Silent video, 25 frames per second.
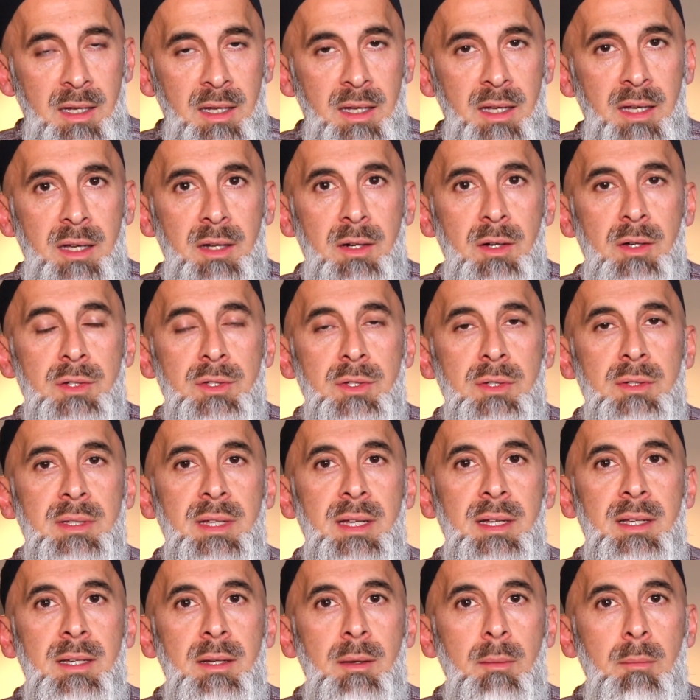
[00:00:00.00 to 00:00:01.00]
and also
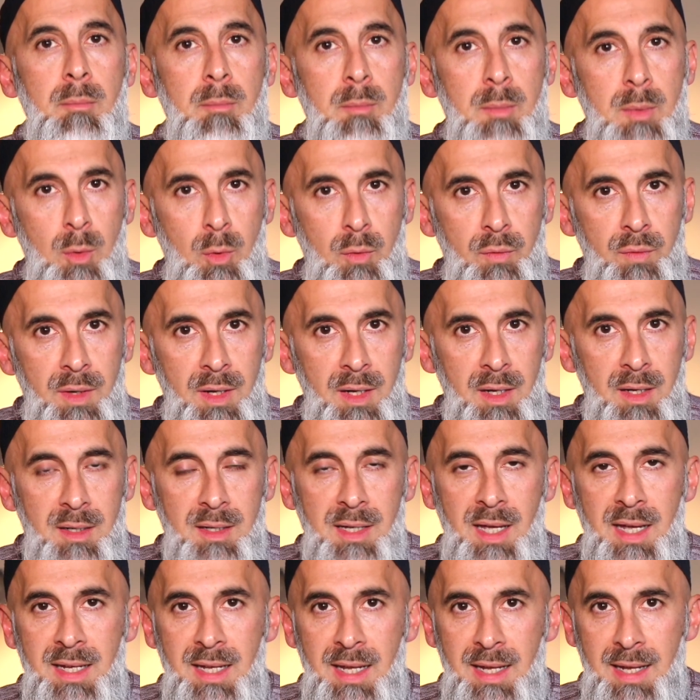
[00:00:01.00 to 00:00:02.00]
then moving,
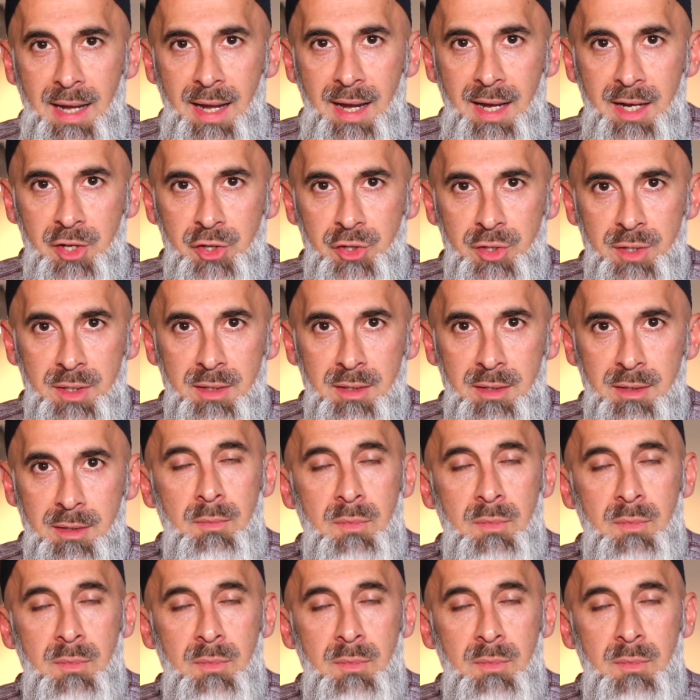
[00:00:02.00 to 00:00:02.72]
taking action.